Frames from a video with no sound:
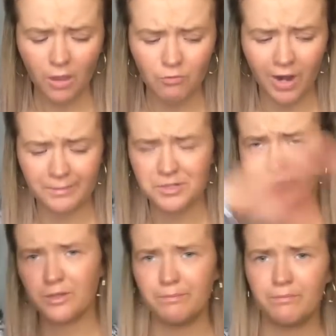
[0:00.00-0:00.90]
Wrapped
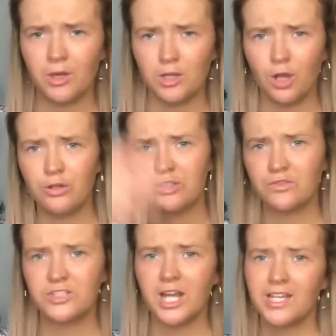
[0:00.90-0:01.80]
with a, loads
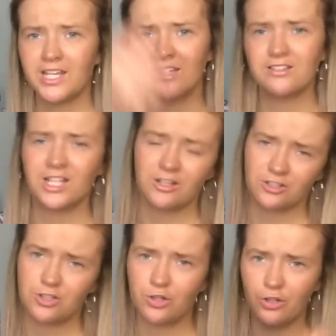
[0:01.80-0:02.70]
of jackets, like
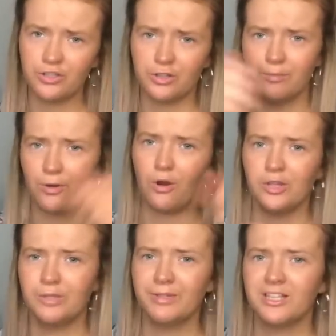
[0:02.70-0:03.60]
twirled in a
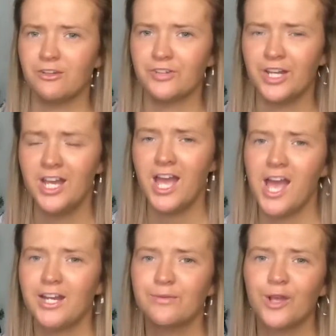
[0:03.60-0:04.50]
ball in the middle of it.
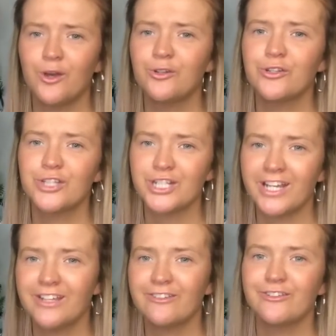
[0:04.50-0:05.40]
And he was like, undo the
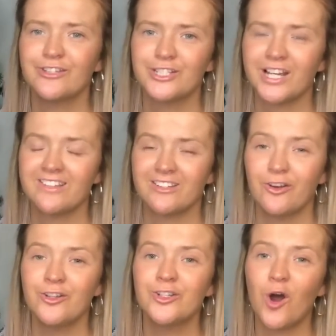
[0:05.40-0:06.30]
jackets, undo the jackets. And
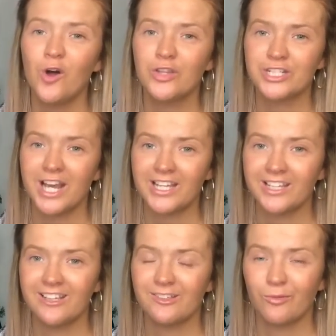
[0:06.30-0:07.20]
under all the
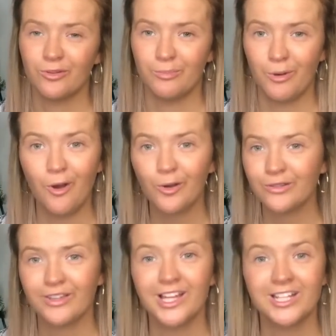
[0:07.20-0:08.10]
jackets was a
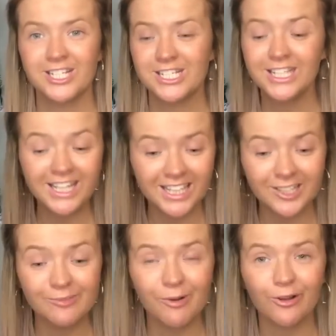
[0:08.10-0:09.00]
box, this neatly
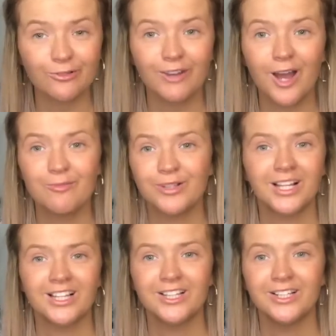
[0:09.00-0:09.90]
little box wrapped with
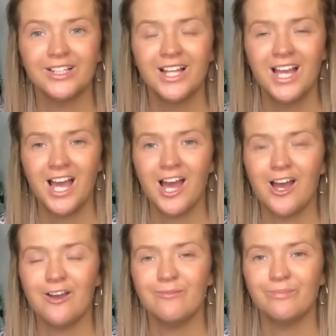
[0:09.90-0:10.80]
like a little
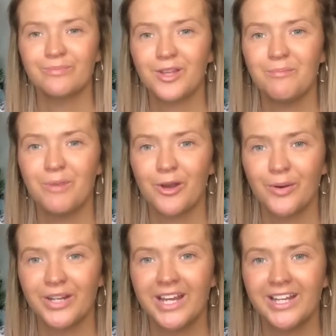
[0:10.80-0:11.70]
um,
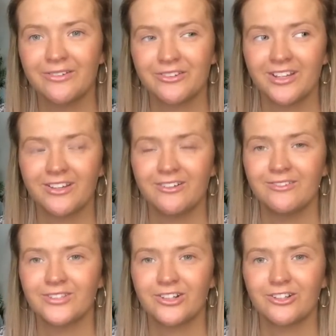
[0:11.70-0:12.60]
bow on it. And I was like, oh
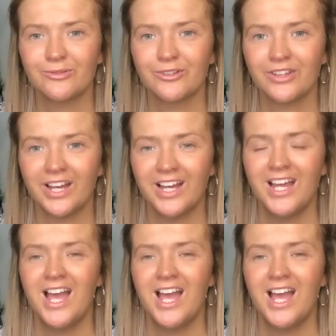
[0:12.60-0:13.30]
my gosh, what's that?